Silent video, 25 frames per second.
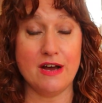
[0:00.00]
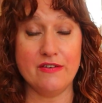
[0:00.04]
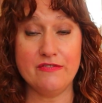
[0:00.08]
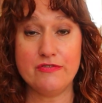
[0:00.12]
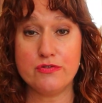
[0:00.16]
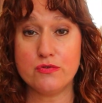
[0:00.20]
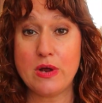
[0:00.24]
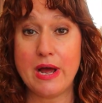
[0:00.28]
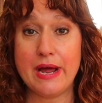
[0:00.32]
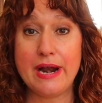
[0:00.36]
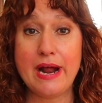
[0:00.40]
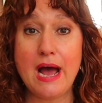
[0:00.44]

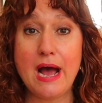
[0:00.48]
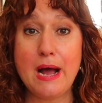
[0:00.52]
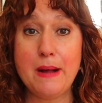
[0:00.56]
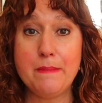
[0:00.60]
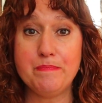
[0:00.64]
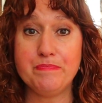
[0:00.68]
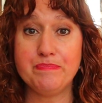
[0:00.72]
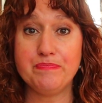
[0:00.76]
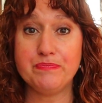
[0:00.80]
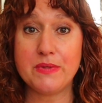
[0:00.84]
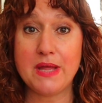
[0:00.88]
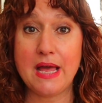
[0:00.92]
love
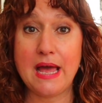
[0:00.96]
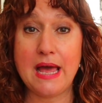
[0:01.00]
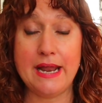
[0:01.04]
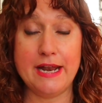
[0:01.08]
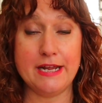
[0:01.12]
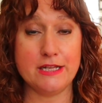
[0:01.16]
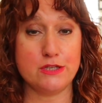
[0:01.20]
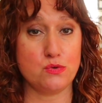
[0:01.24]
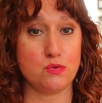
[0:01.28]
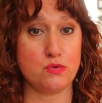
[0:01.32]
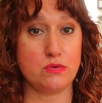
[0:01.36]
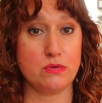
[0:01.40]
ThredUp
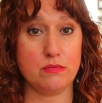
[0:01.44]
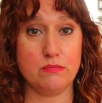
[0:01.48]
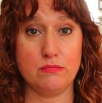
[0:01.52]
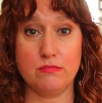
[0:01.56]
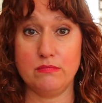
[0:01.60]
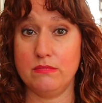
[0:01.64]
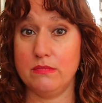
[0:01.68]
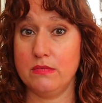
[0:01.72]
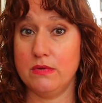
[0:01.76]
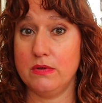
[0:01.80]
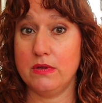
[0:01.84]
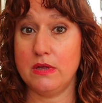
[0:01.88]
and it's
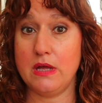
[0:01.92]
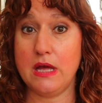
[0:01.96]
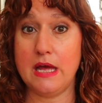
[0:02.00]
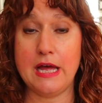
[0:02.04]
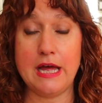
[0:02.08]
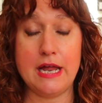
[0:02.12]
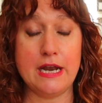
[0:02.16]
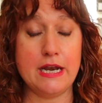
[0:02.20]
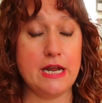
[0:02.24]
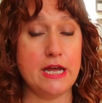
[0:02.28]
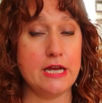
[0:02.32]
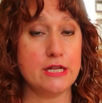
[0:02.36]

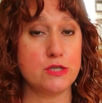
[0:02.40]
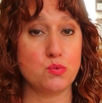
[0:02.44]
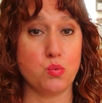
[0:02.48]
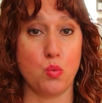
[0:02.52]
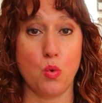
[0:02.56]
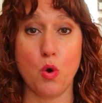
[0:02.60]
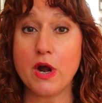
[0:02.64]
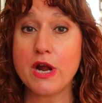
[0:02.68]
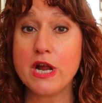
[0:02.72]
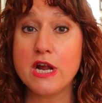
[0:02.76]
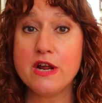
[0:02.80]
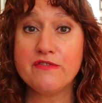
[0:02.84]
and it's
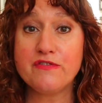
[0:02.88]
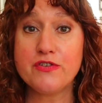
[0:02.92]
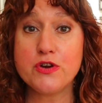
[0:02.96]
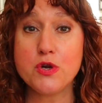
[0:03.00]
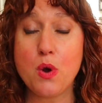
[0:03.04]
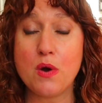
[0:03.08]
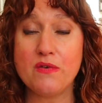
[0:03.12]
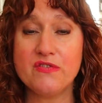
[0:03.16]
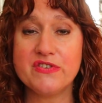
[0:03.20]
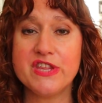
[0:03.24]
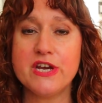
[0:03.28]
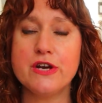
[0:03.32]
working for
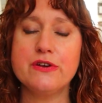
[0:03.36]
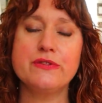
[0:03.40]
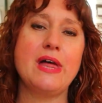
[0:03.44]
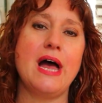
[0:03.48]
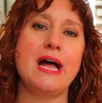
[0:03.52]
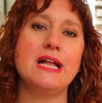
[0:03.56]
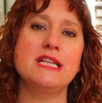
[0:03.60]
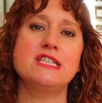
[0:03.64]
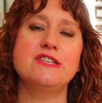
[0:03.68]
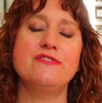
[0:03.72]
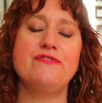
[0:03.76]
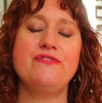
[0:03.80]
you over there,
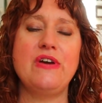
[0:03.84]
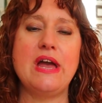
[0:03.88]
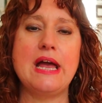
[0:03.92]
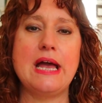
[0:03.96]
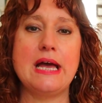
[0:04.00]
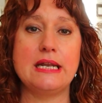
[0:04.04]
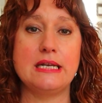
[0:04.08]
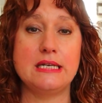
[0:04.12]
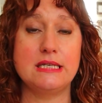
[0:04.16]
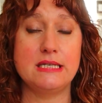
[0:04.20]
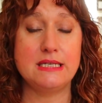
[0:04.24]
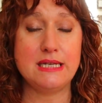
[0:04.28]
that's
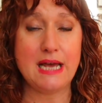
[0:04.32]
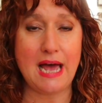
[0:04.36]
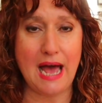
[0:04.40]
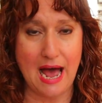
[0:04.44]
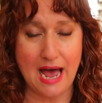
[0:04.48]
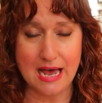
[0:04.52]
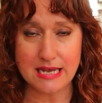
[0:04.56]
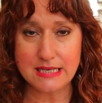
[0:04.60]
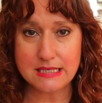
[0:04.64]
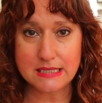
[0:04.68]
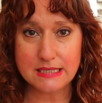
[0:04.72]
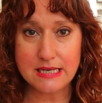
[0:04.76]

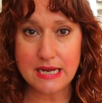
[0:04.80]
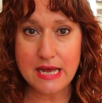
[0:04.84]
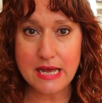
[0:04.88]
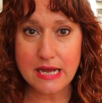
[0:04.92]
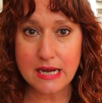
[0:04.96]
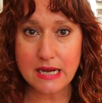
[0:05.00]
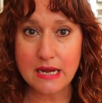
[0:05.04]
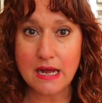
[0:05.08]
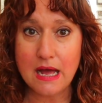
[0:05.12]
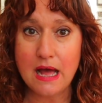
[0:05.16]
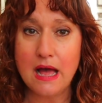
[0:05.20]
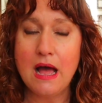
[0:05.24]

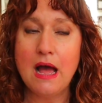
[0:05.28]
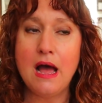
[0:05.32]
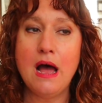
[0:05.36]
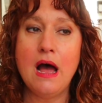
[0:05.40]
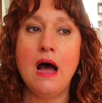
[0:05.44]
fantastic.